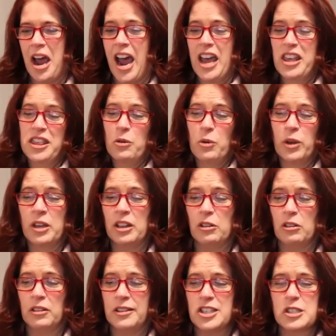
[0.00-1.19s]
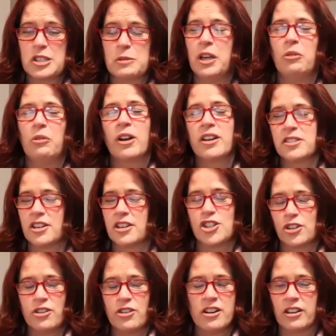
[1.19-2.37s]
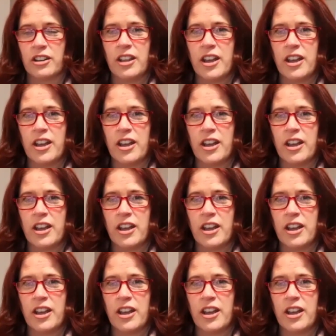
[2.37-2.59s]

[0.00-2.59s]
I think we can just be rest assured